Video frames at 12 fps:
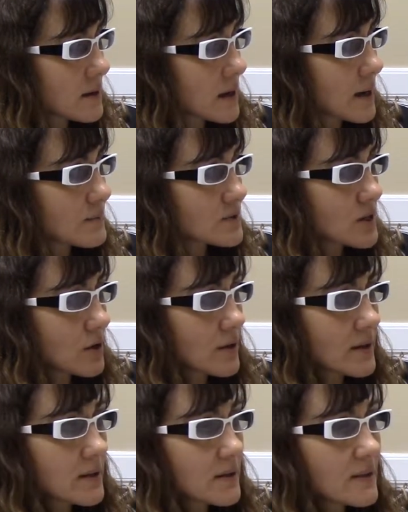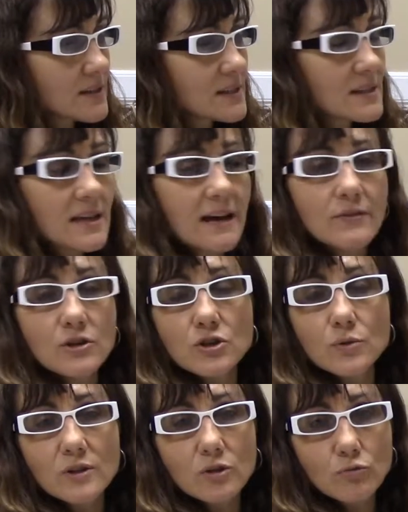I'm sorry, this is having to
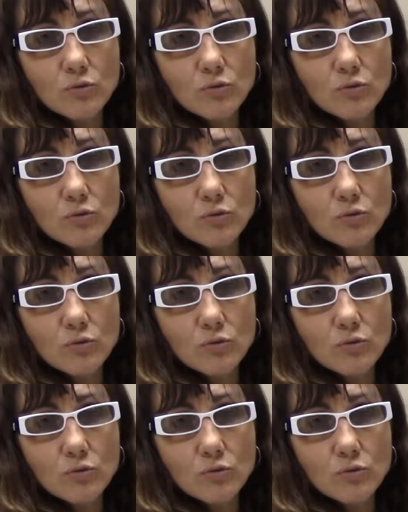do with the